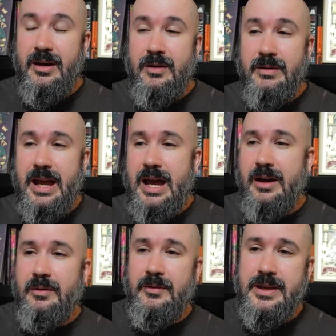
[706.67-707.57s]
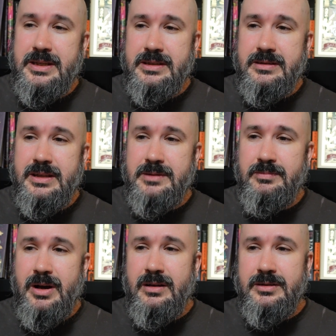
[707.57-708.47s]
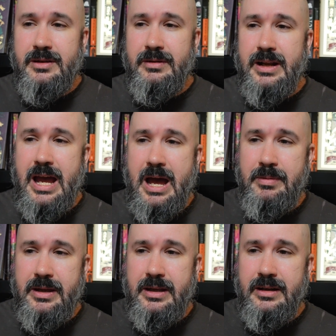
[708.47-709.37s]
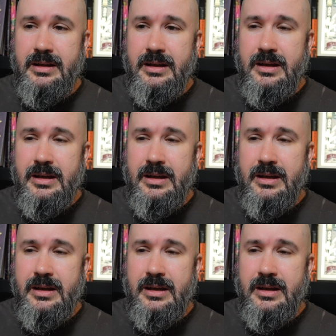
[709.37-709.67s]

oh yeah, well this ball is going to happen.